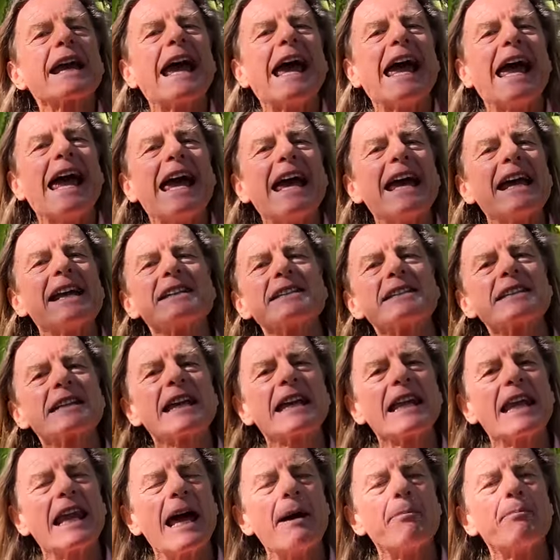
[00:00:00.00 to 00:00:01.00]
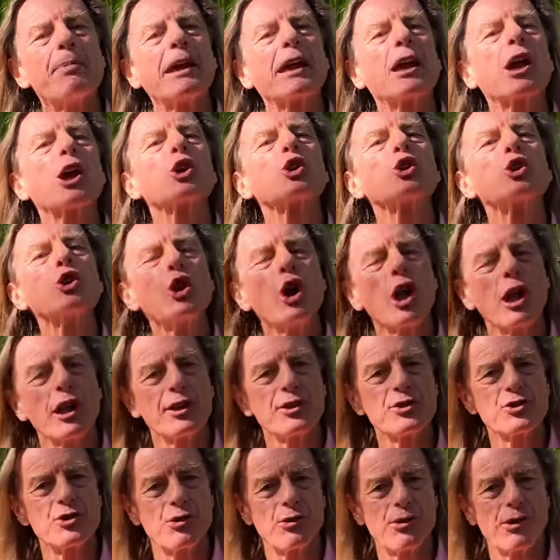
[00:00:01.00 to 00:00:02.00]
hands clapping,
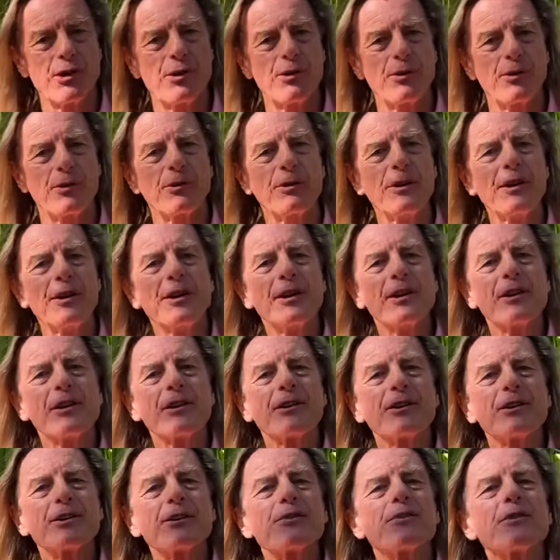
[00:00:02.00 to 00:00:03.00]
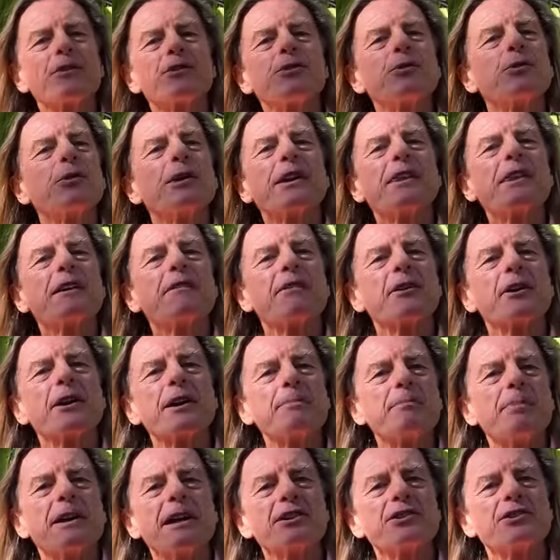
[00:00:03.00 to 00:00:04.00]
acknowledging you for doing the very
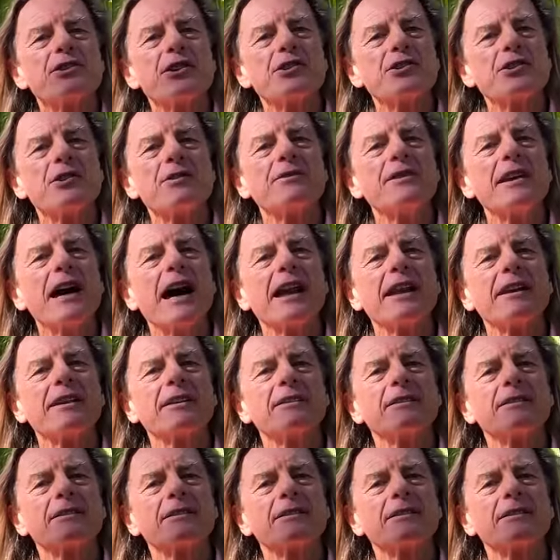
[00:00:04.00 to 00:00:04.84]
best that you've done.